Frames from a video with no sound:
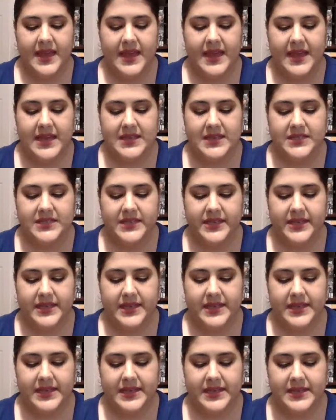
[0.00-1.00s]
And
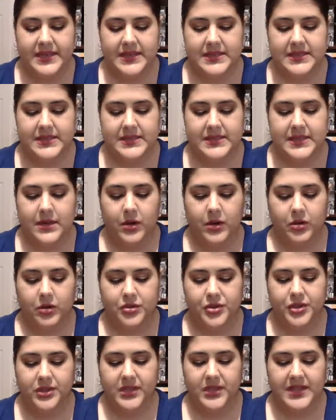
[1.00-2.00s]
it is an
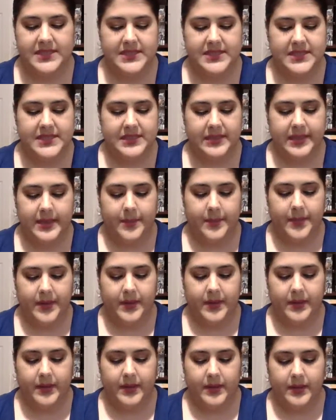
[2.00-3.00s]
ultra glossy lip.
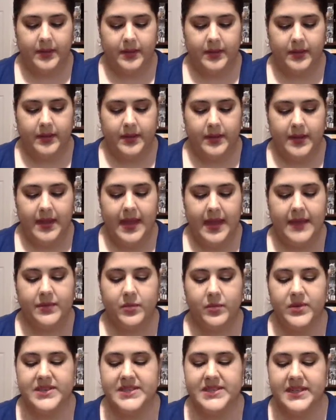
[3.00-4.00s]

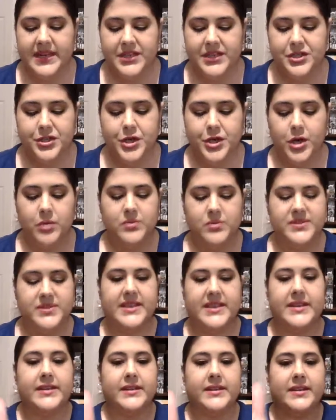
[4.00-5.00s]
And the reason I chose
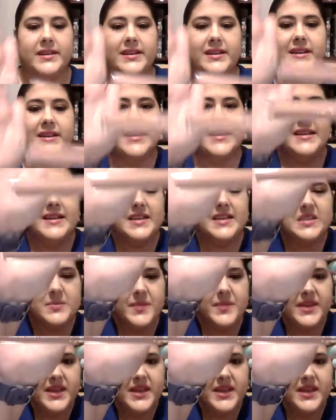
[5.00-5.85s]
it is